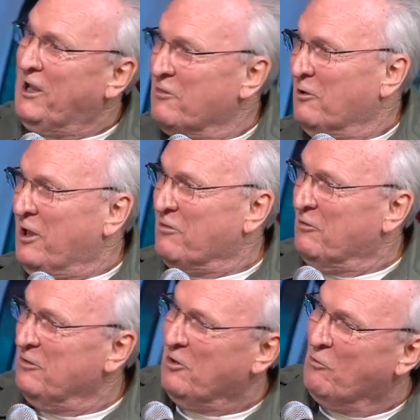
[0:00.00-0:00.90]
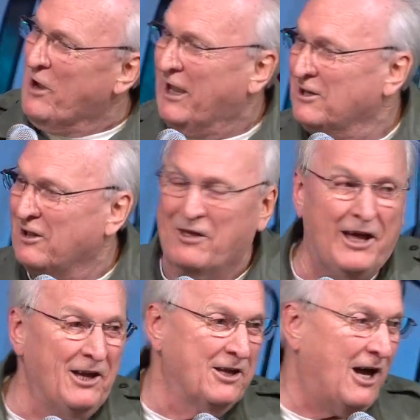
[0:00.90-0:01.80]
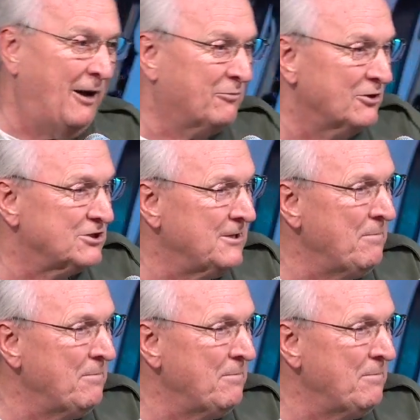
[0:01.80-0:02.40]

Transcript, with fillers: the, in the, the wind of the helicopters.